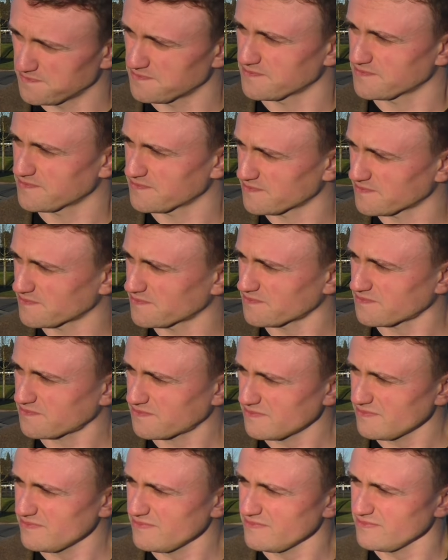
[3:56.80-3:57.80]

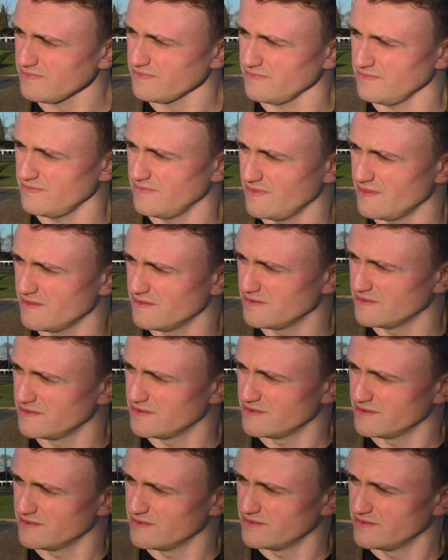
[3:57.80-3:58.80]

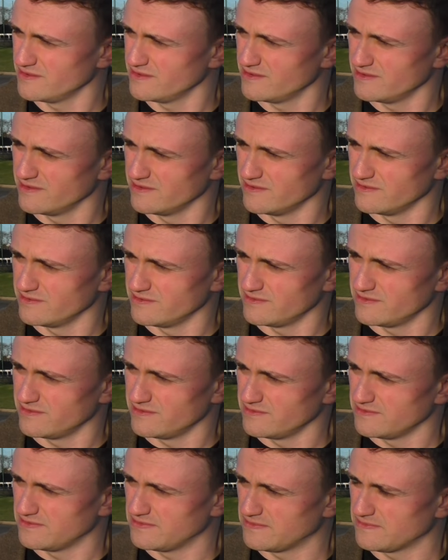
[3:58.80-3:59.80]

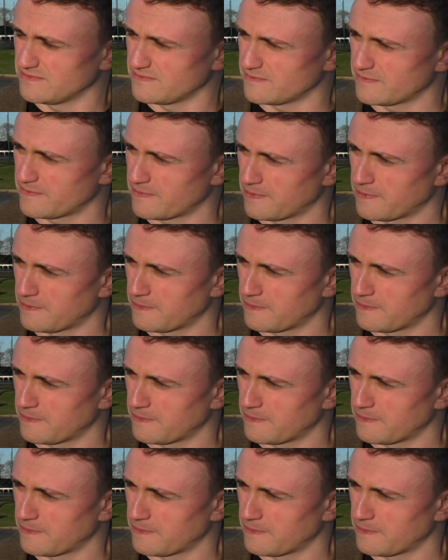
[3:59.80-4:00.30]
(not speaking)